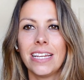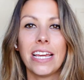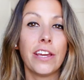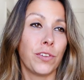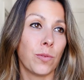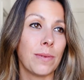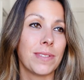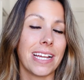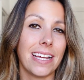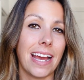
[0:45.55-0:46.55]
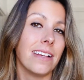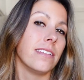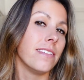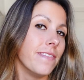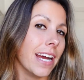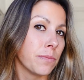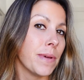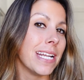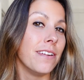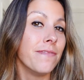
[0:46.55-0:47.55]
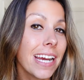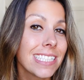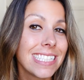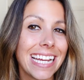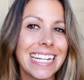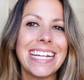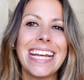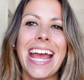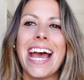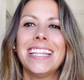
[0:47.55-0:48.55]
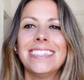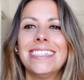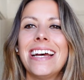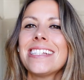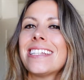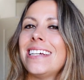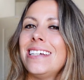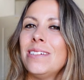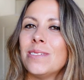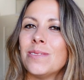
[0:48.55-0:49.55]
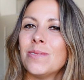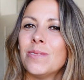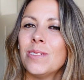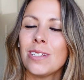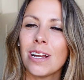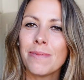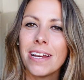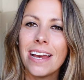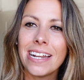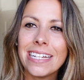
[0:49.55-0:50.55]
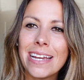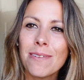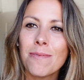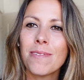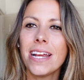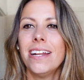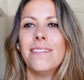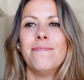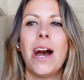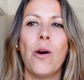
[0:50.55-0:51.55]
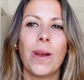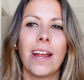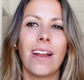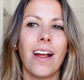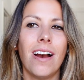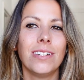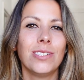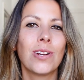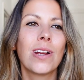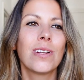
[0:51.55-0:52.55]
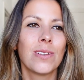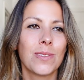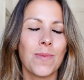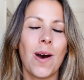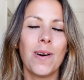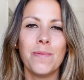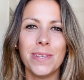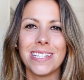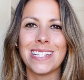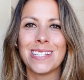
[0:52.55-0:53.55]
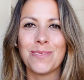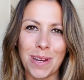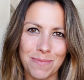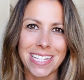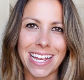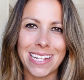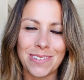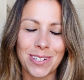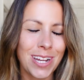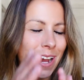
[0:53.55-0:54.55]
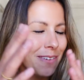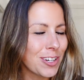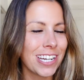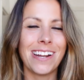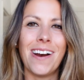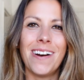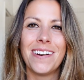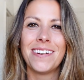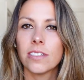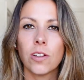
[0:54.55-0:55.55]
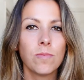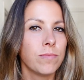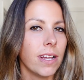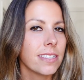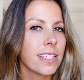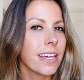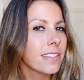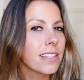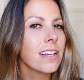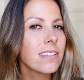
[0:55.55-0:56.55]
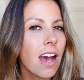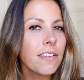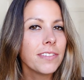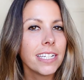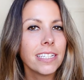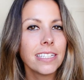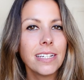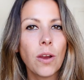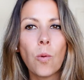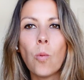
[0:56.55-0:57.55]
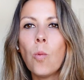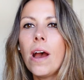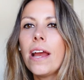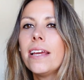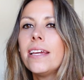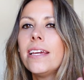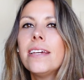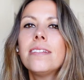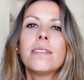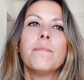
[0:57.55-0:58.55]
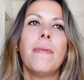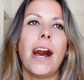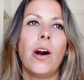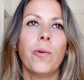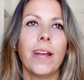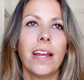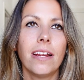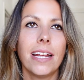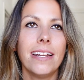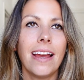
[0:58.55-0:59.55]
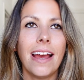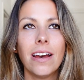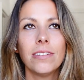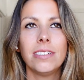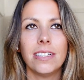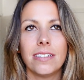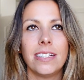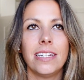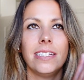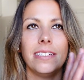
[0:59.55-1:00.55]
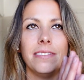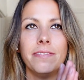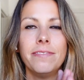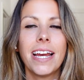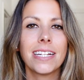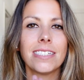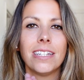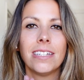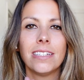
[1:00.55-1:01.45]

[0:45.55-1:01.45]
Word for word: if your website has, in fact, been infected. And then, lastly, we'll talk about how to get rid of malware on your small business website. We're covering it all. So let's kick things off, Neely. What is malware and how does it infect